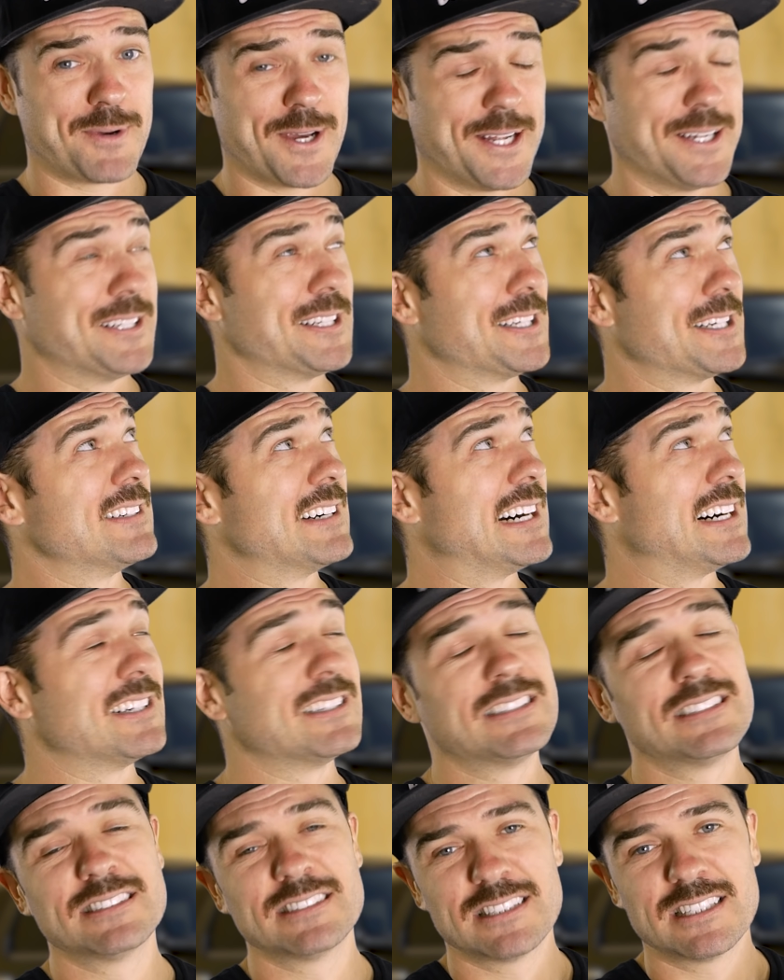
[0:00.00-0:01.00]
but
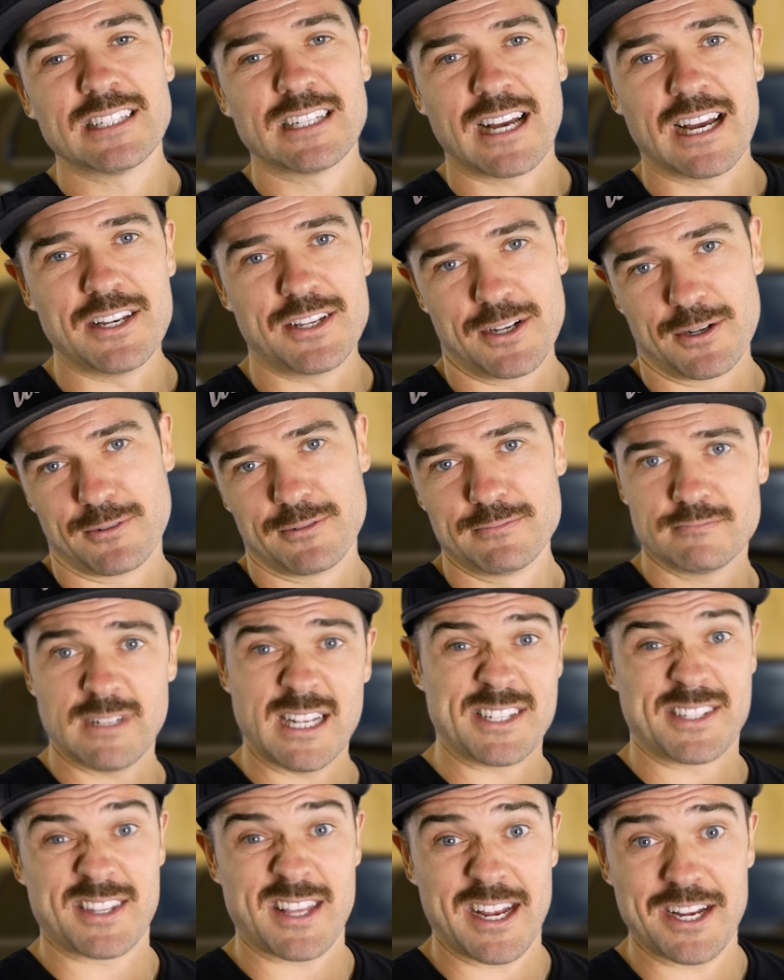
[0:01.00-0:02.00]
well, I do.
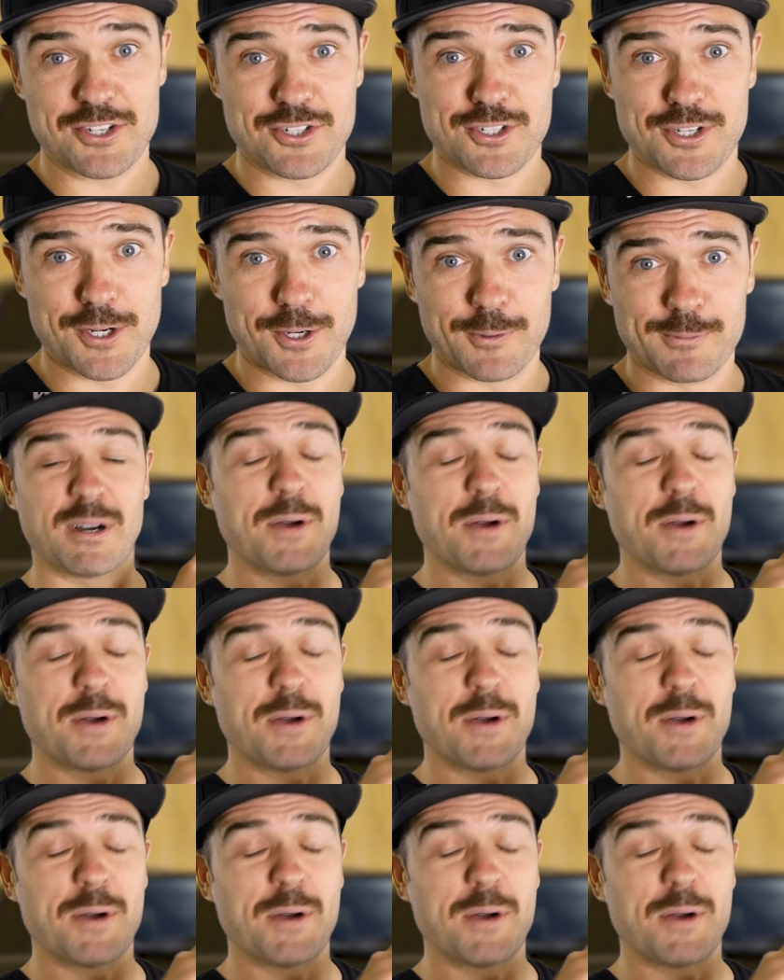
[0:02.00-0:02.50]
It's the H two.